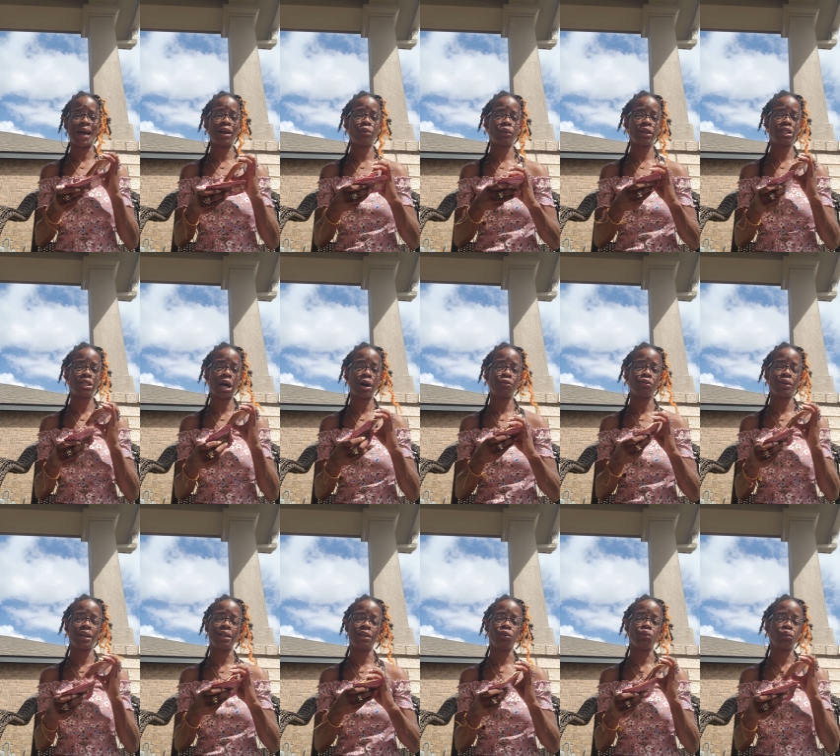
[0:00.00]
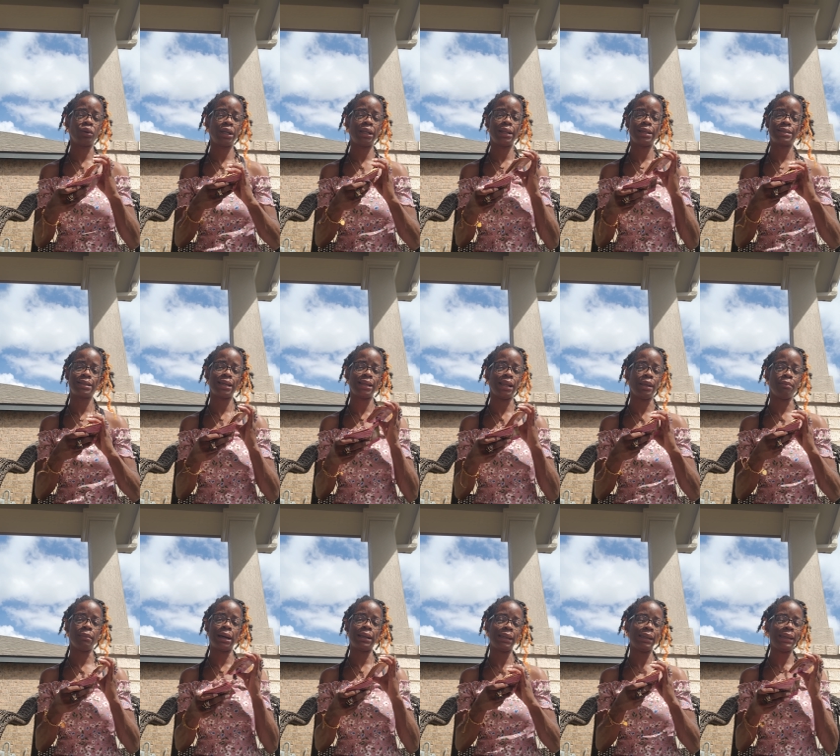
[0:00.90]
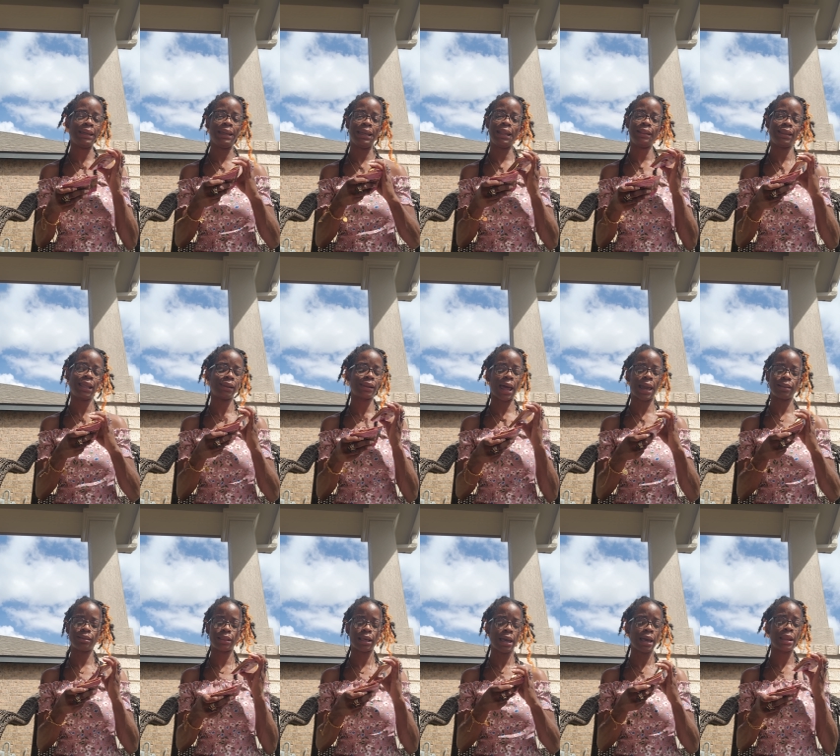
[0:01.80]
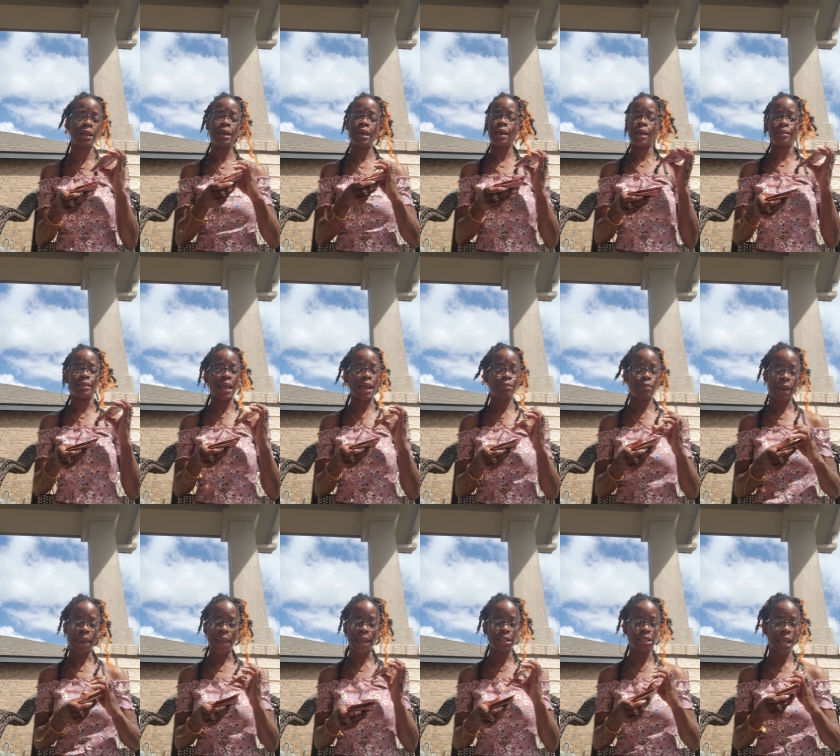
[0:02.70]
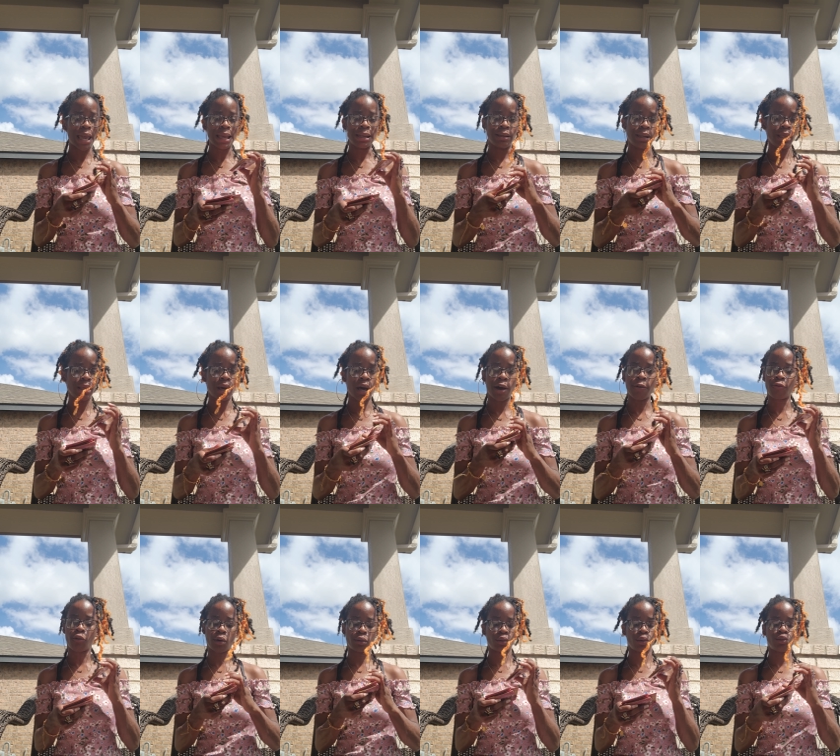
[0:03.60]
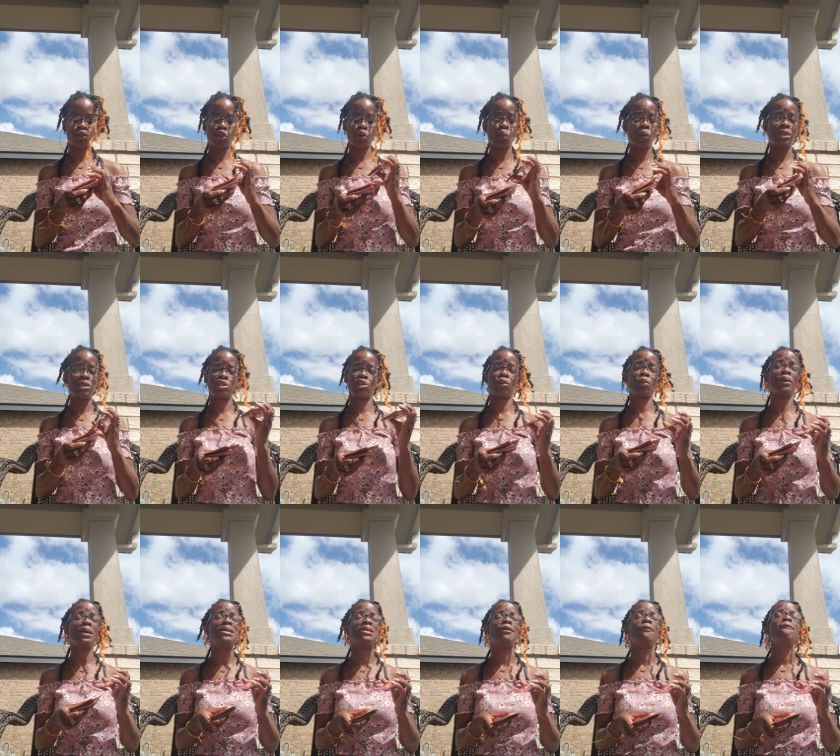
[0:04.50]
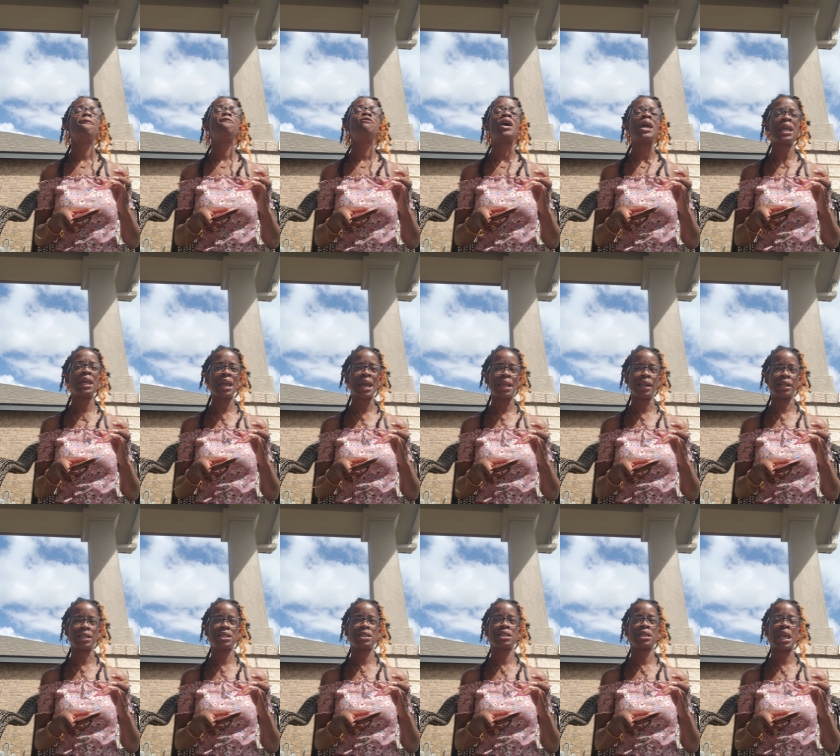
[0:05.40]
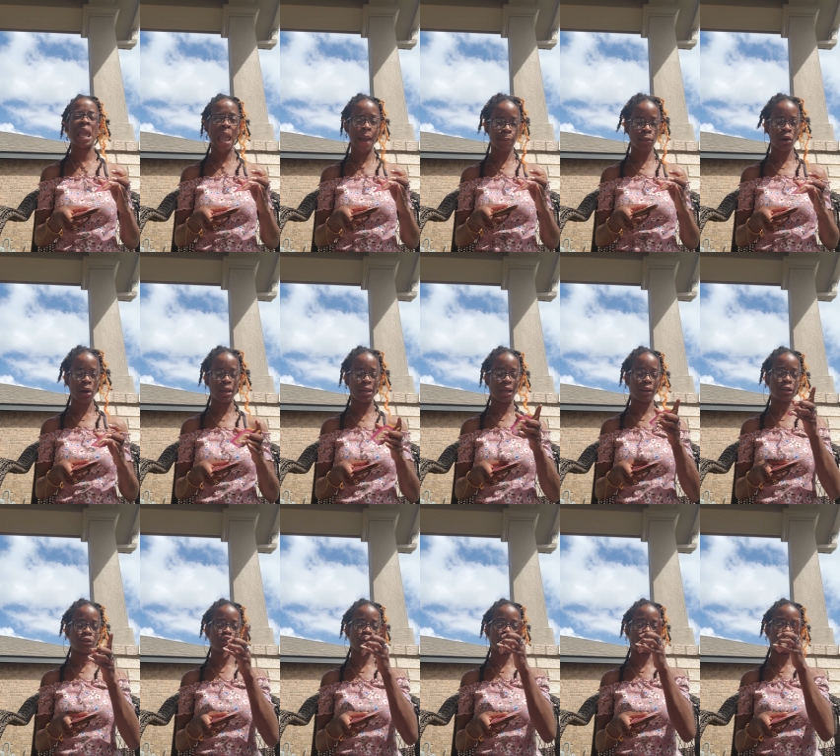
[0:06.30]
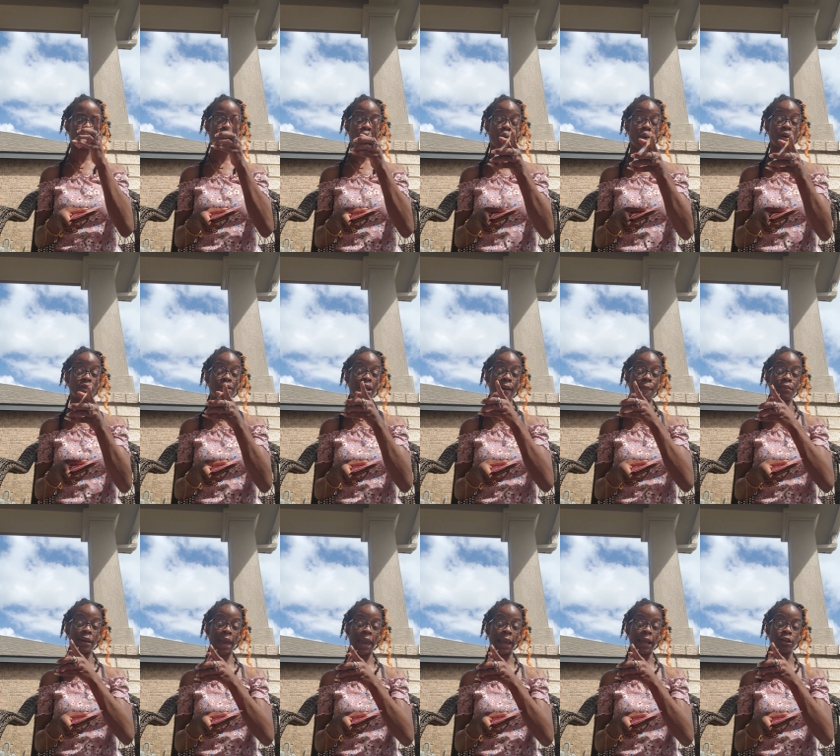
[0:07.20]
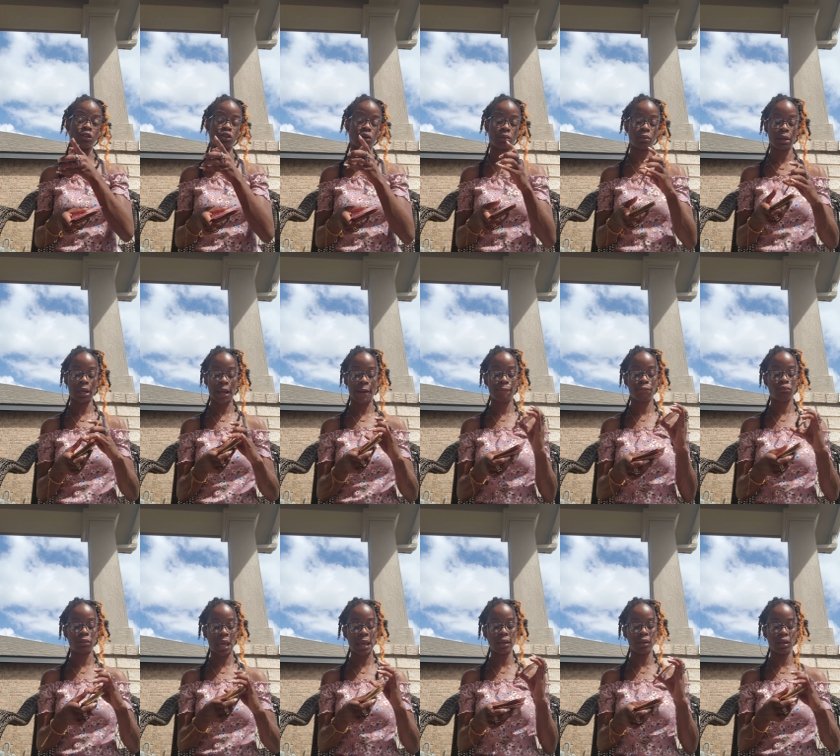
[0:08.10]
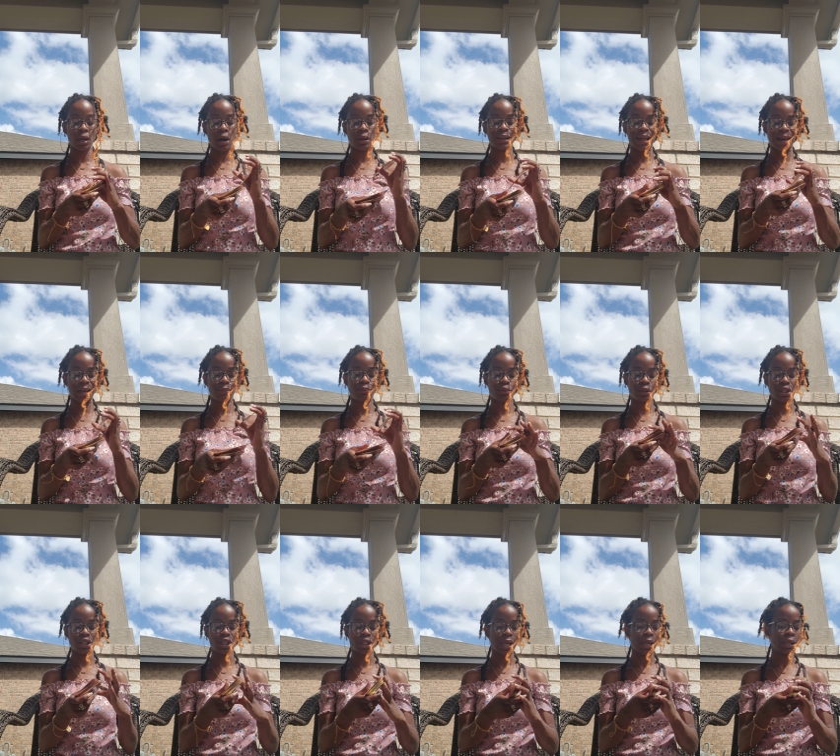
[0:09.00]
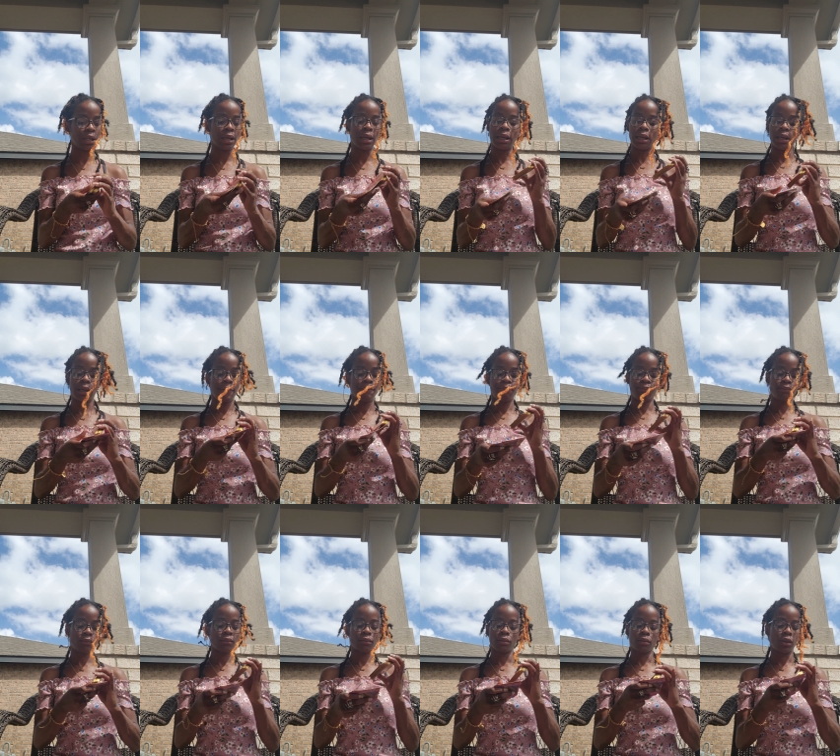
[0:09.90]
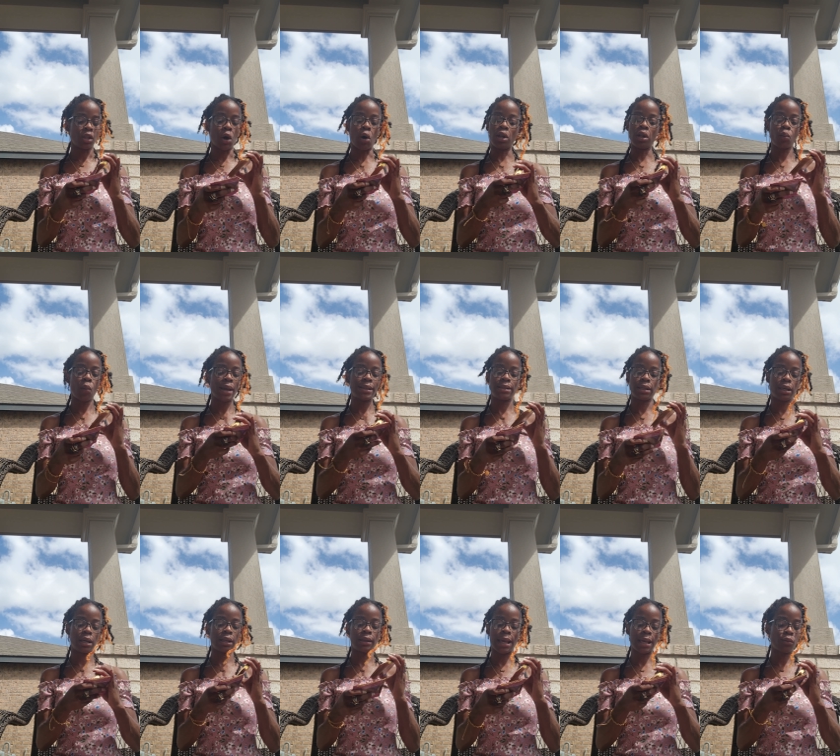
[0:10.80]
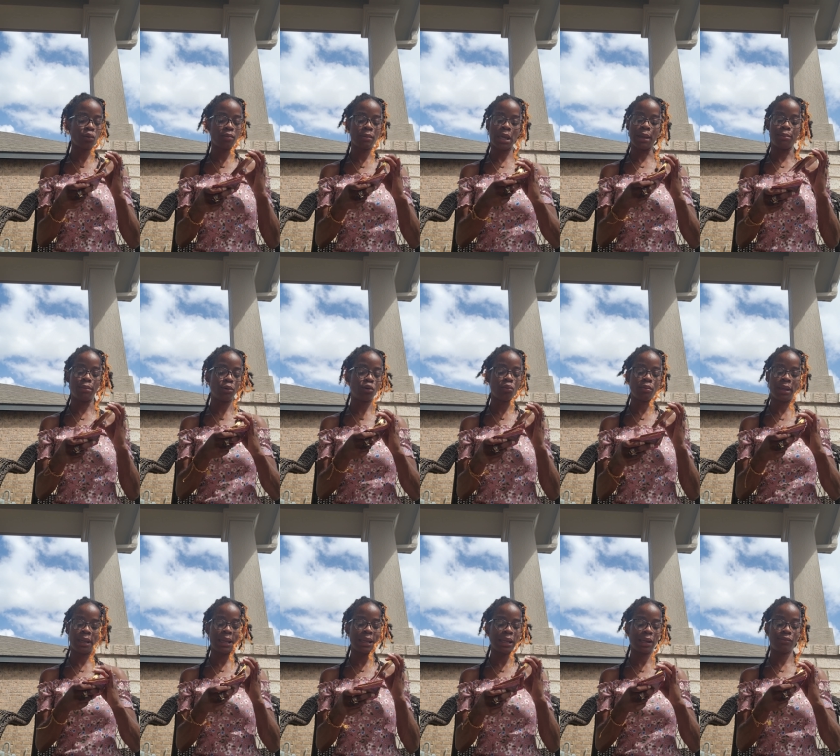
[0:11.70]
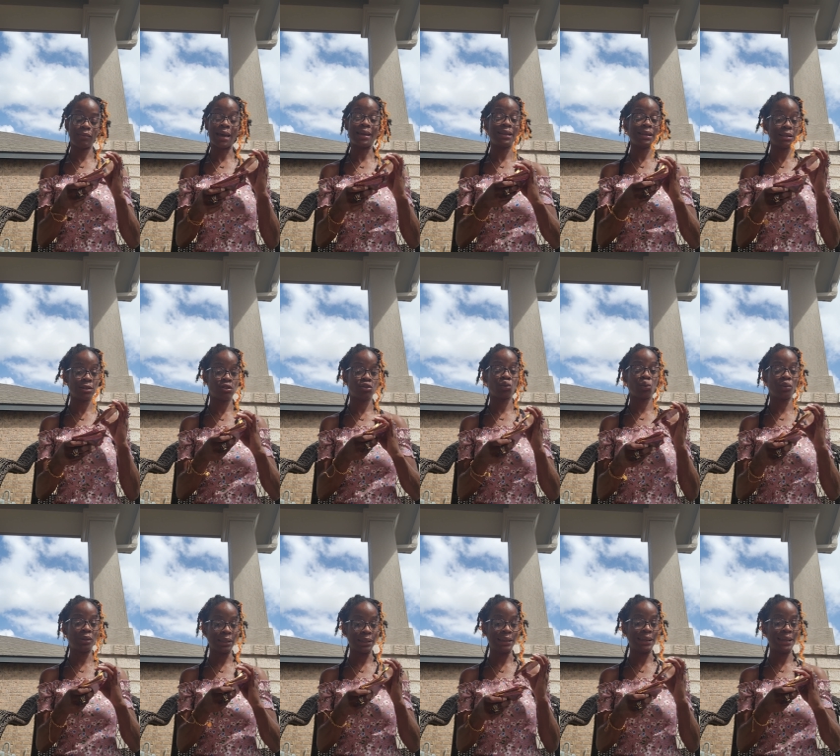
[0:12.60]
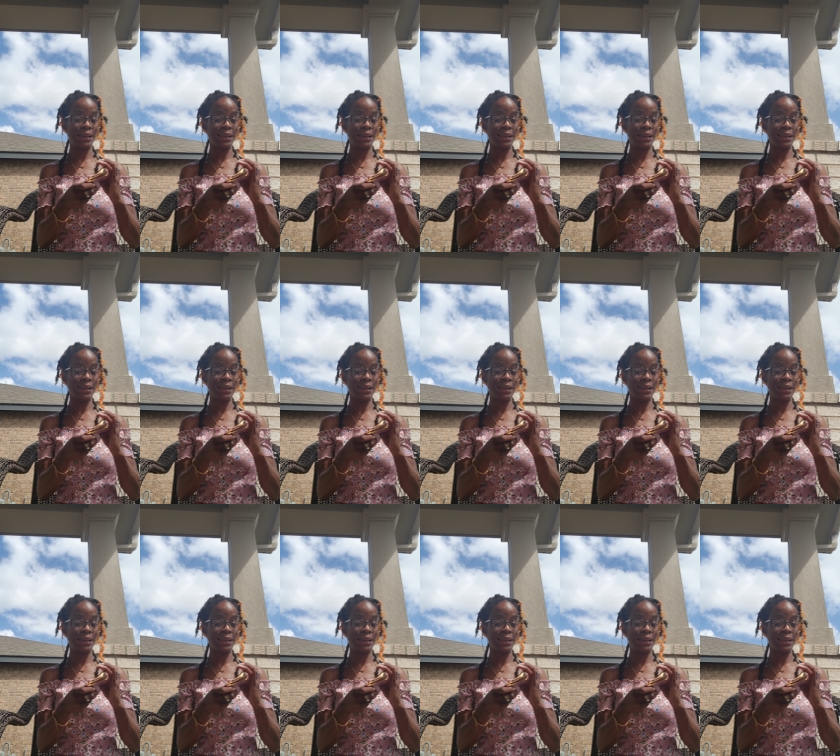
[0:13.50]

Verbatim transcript: not reach out for any readings, any money, anything like that. That page at Dion43210 is a fake and a scammer, and y'all need to go report that page, okay? Thank y'all. I appreciate it. The only way to connect with me, book me, any of that is through the